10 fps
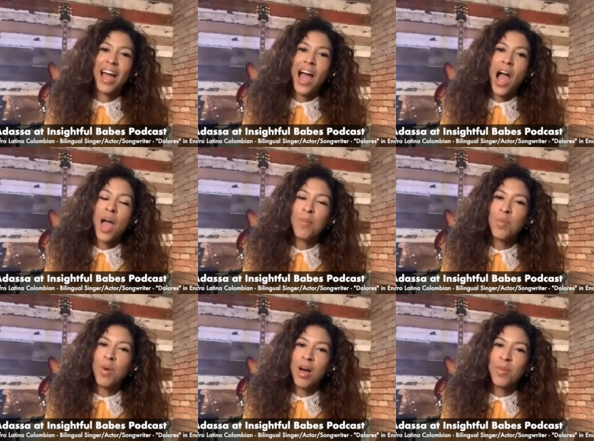I'm a
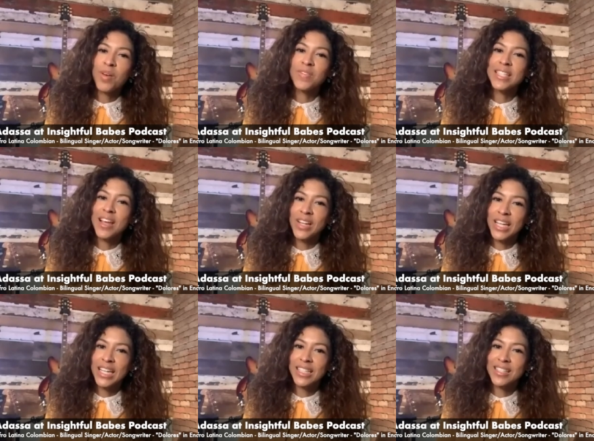mom of 7
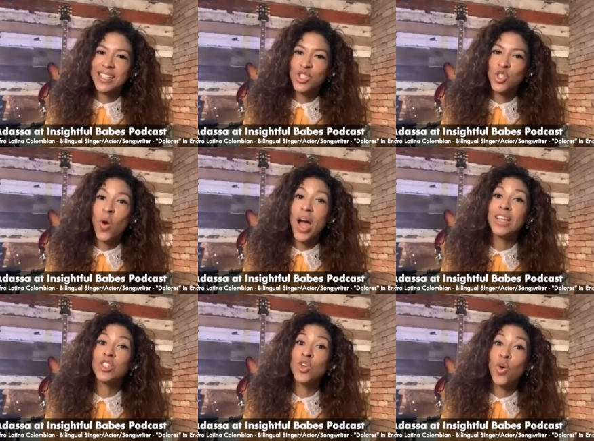kids, so
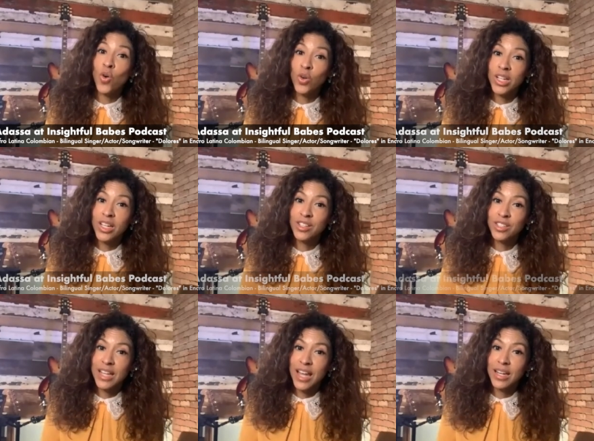I totally
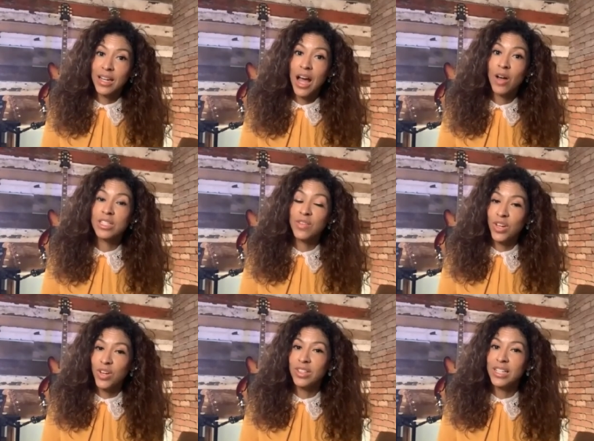understand how
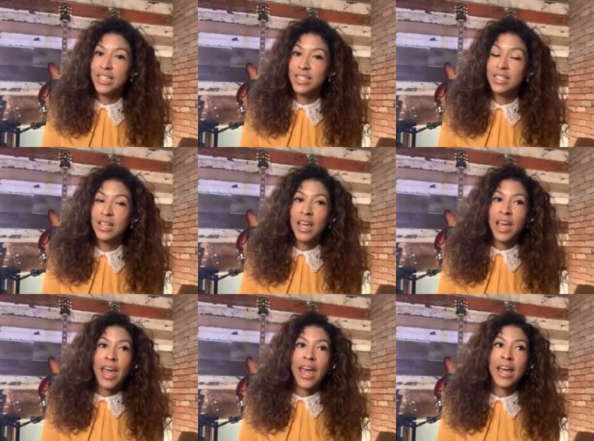difficult it is.
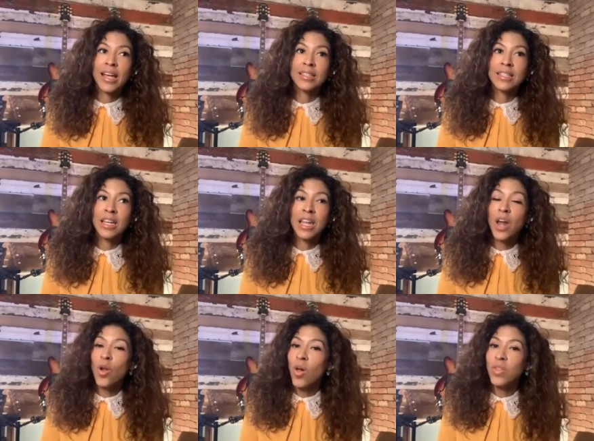And
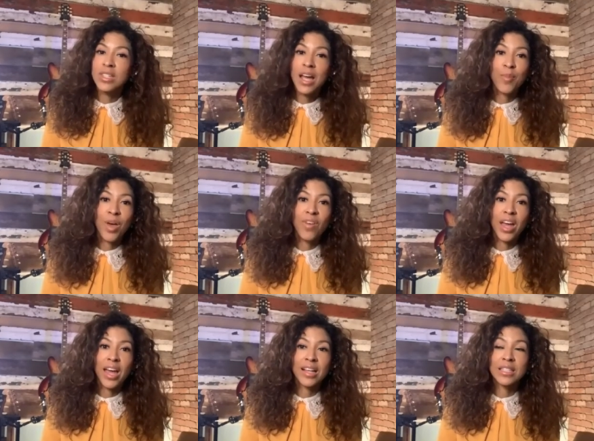not all the time have I
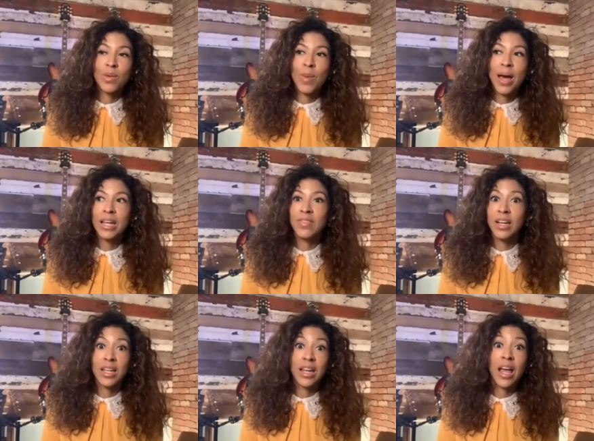had somebody
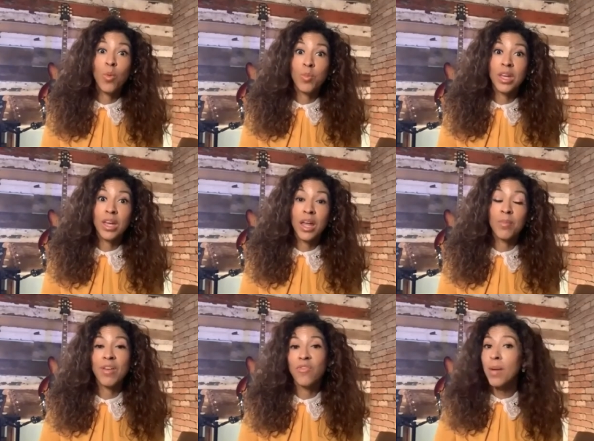that can help me, and
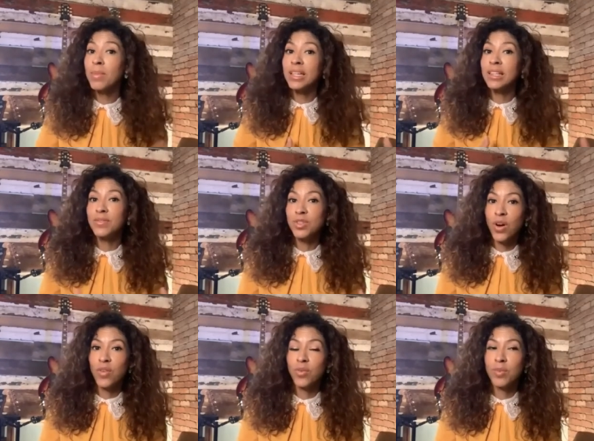my family lives
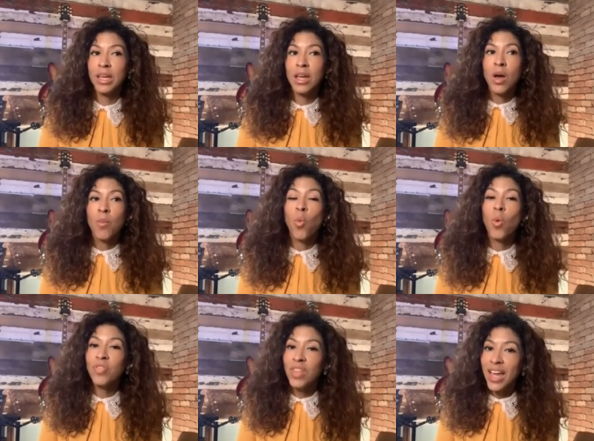far from me. But
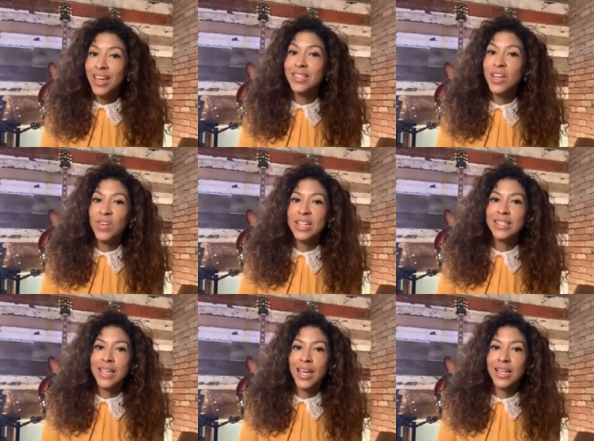one thing I can definitely
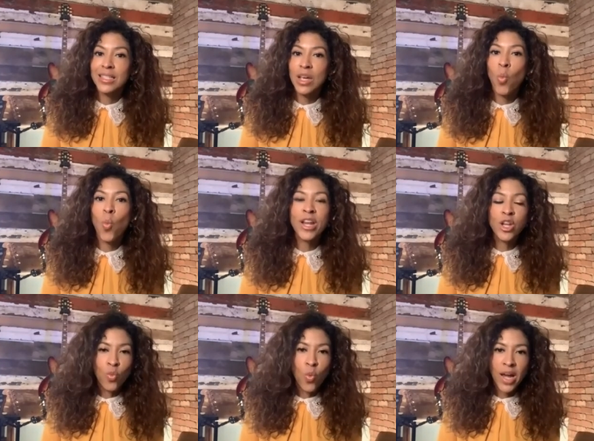say is, when
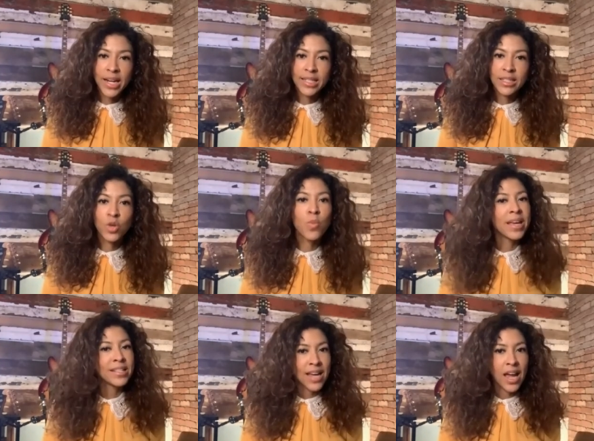you want it, you make time.